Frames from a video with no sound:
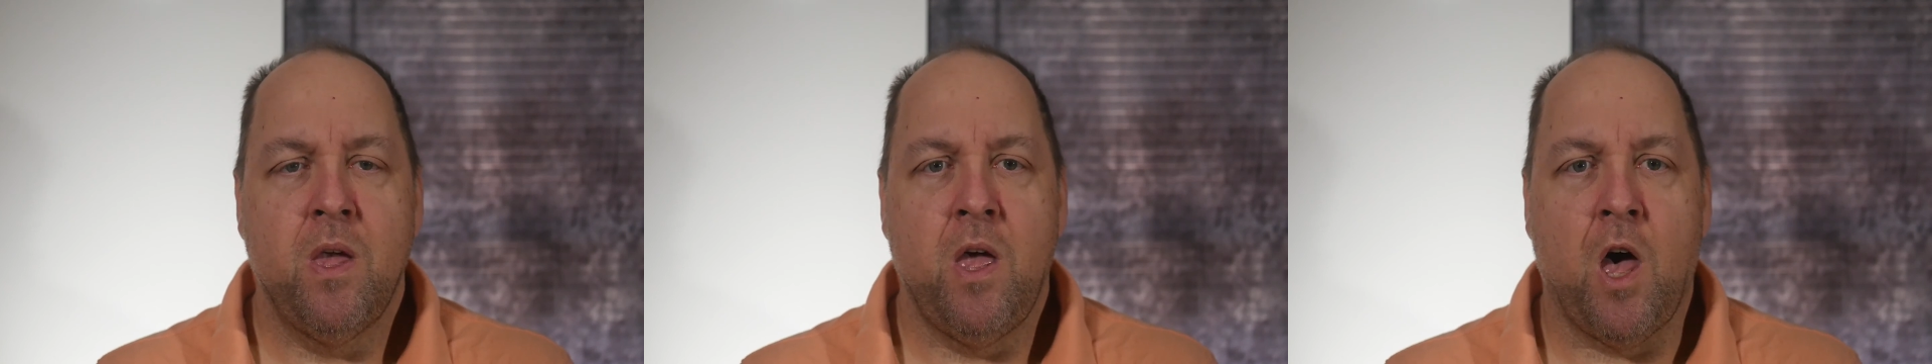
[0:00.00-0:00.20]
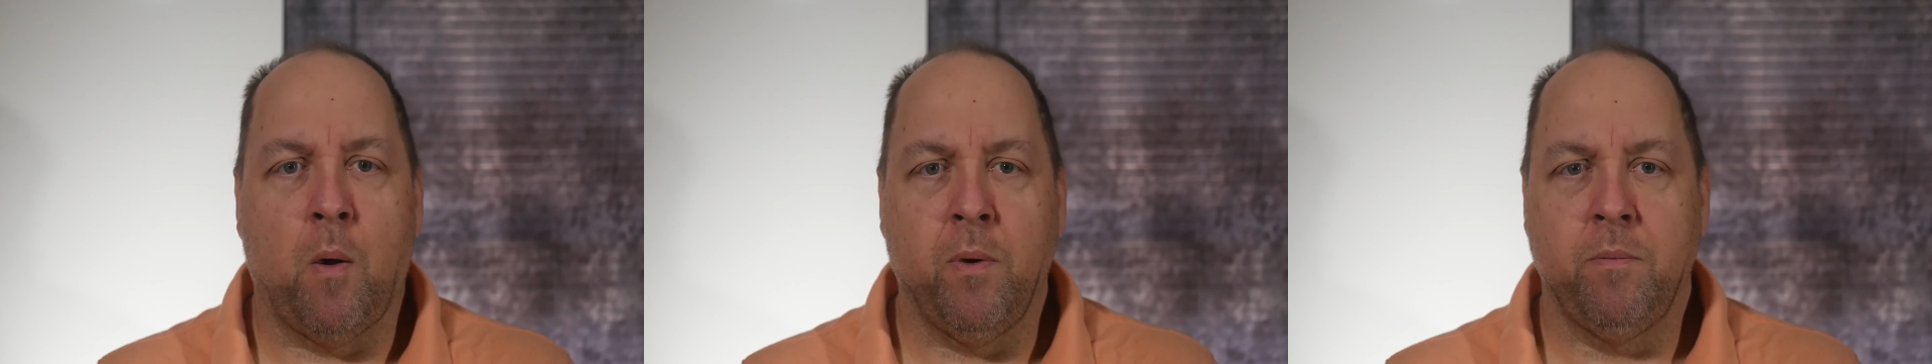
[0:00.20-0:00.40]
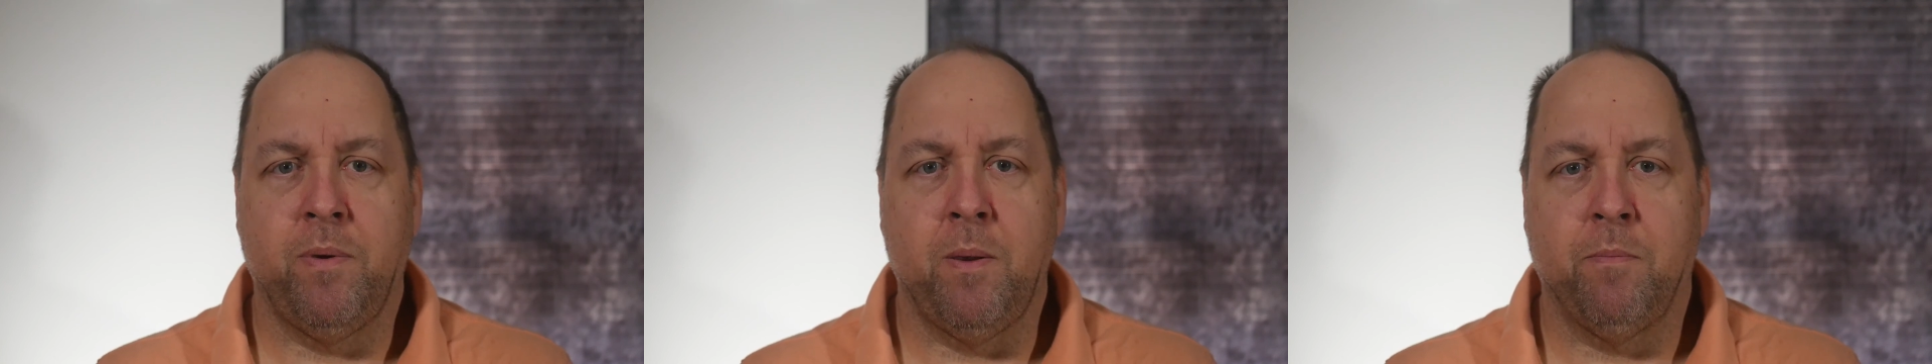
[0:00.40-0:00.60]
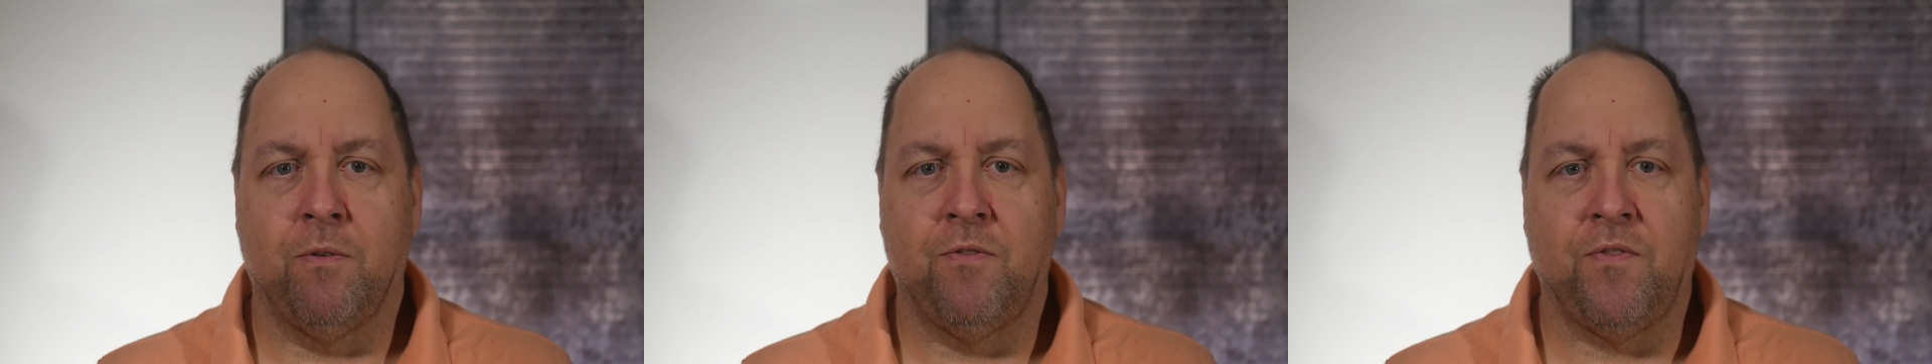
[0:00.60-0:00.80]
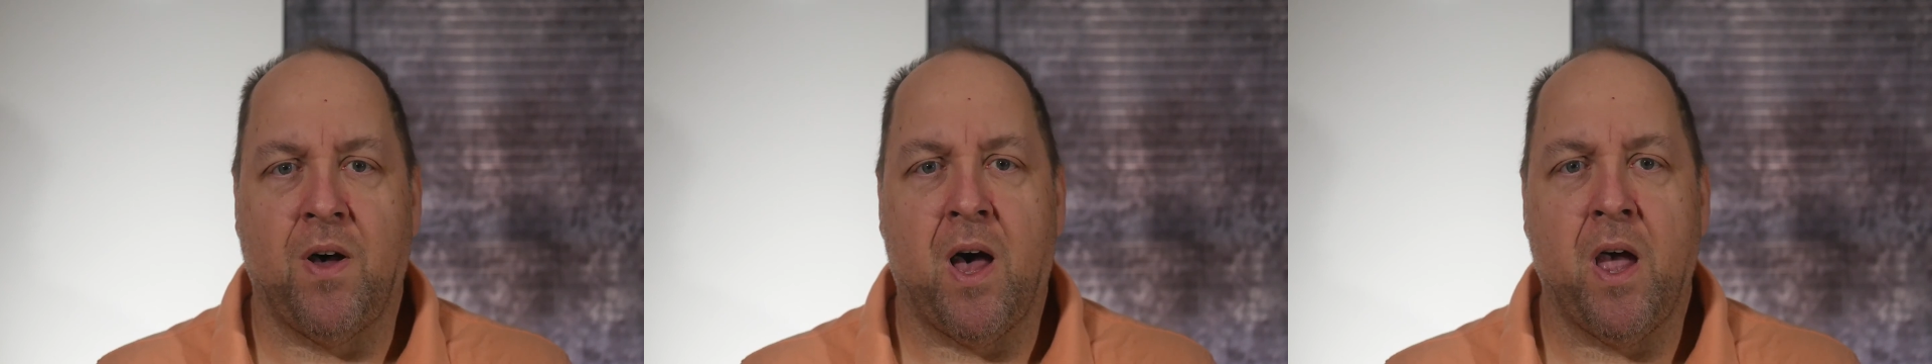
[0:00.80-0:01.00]
helping people
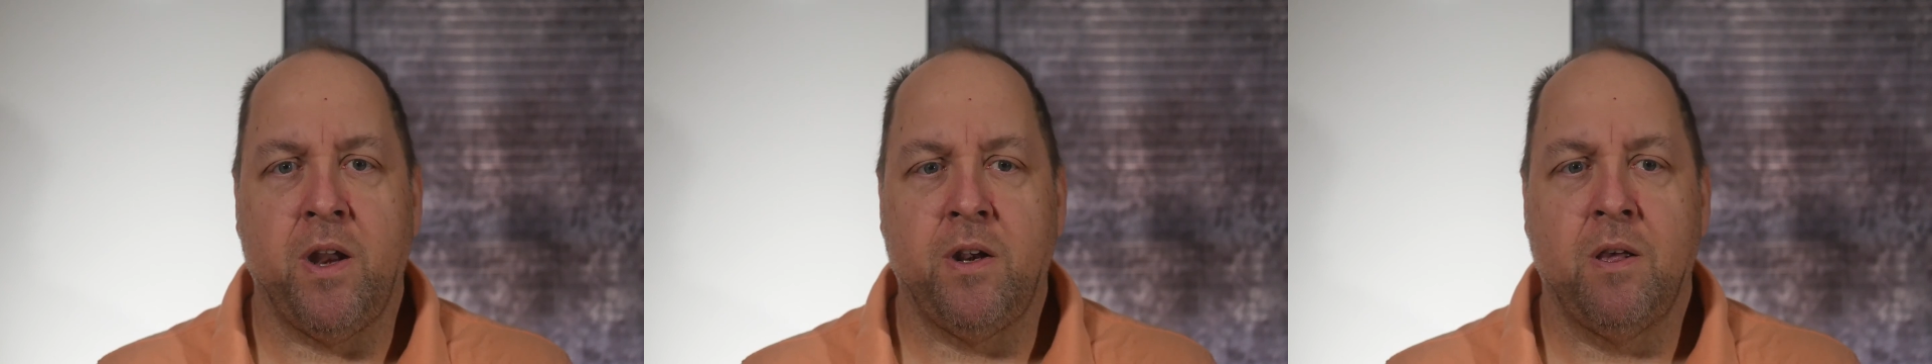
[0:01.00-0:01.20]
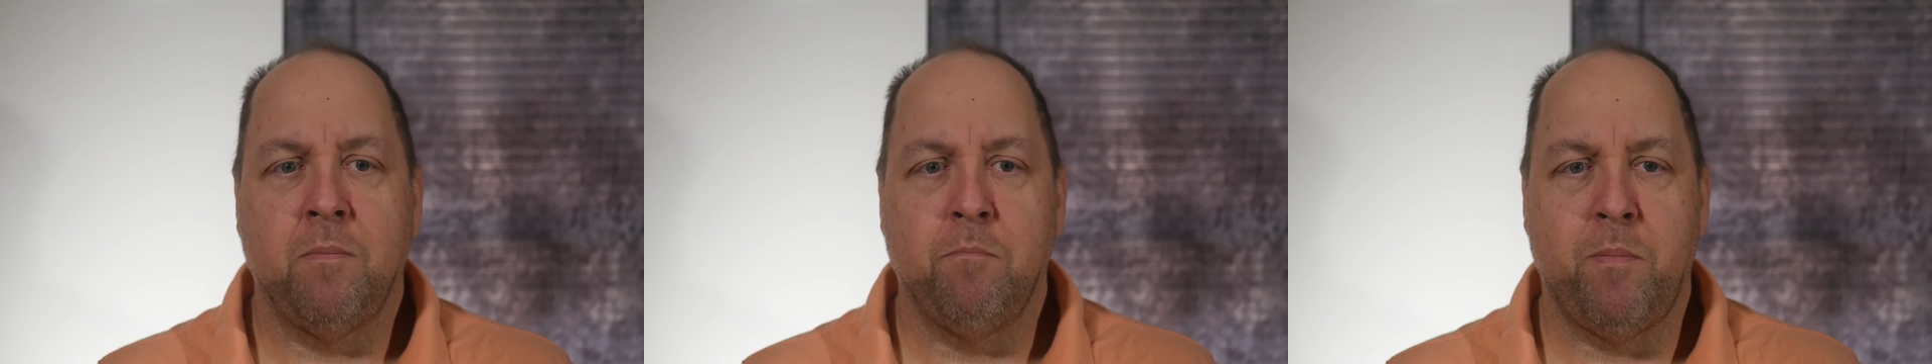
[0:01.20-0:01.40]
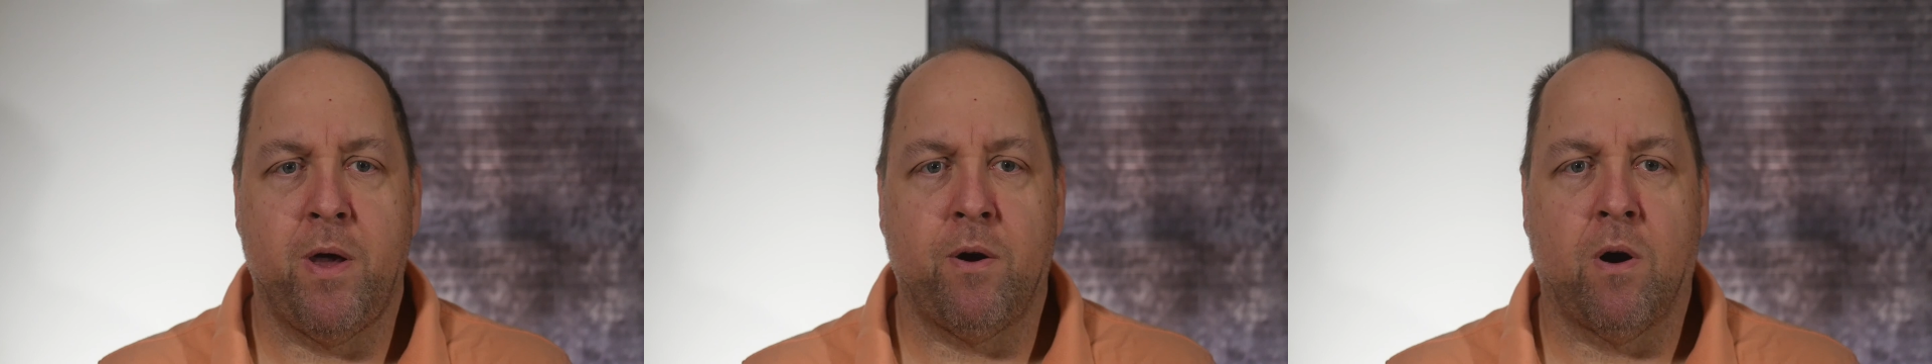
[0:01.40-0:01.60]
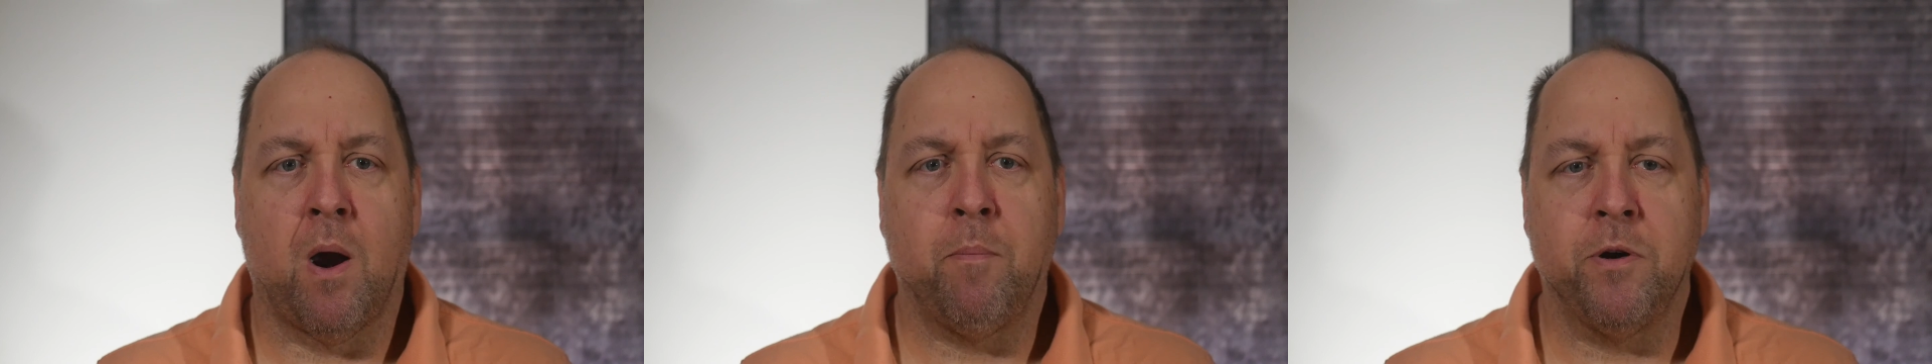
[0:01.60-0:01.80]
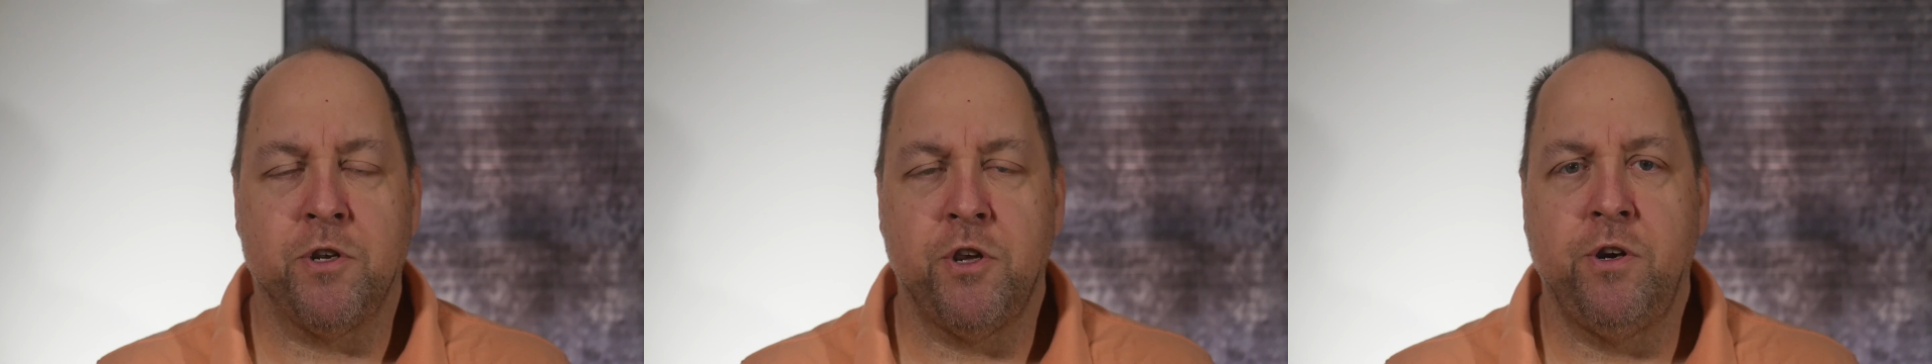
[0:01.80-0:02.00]
find better
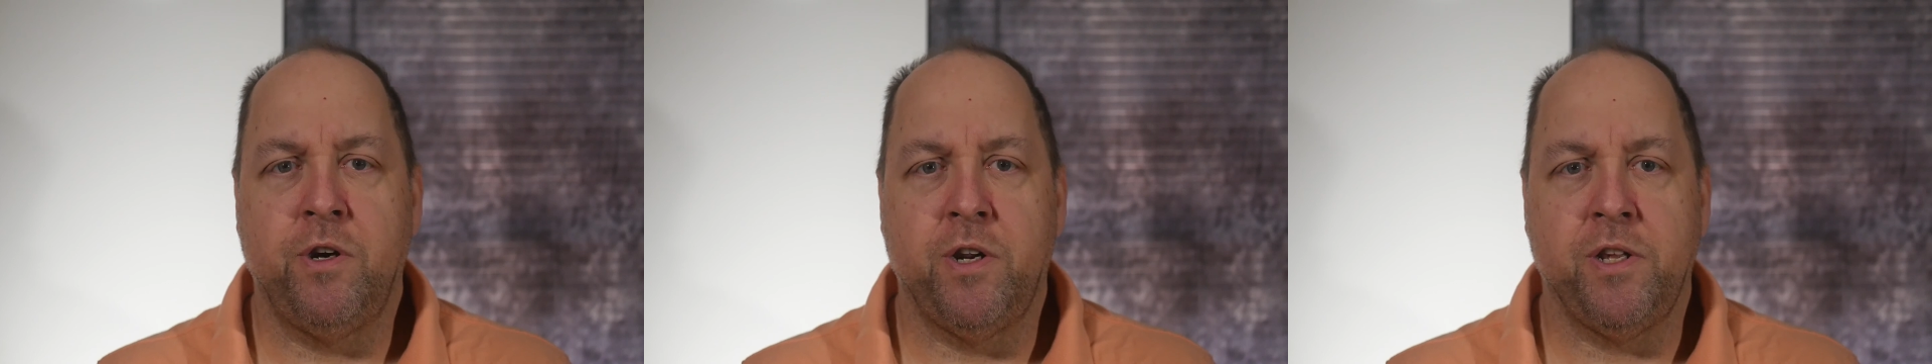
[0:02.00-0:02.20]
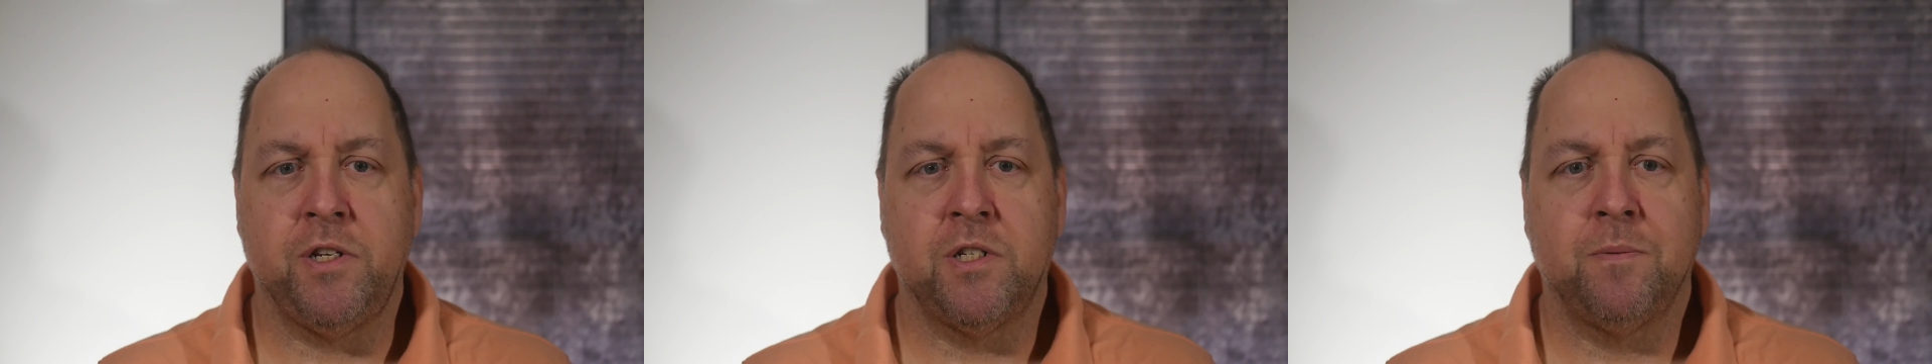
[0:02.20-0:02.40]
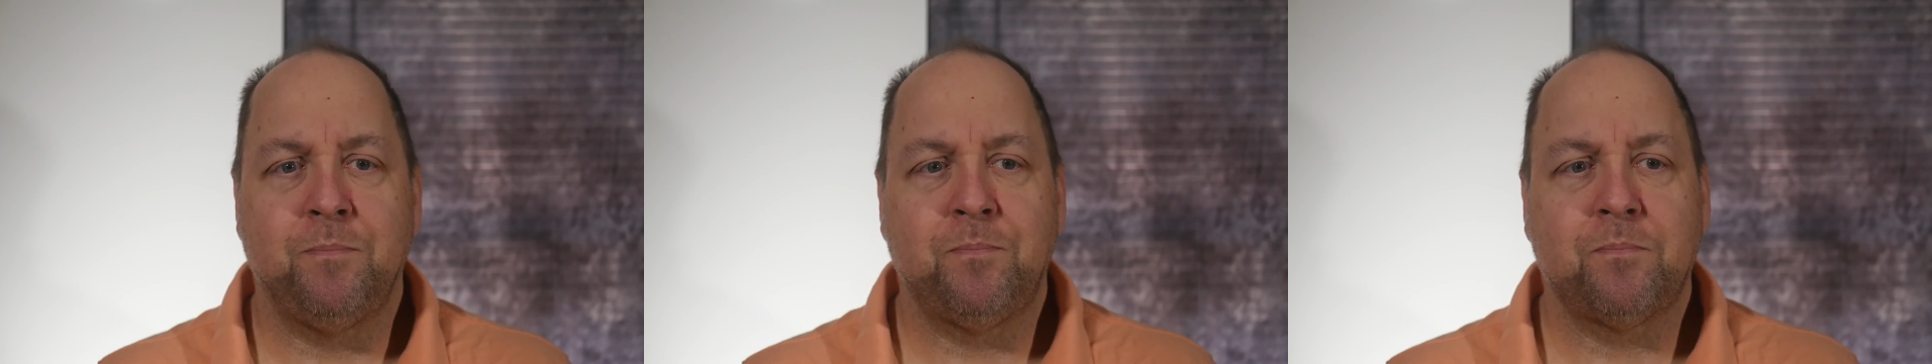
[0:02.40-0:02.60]
opportunities.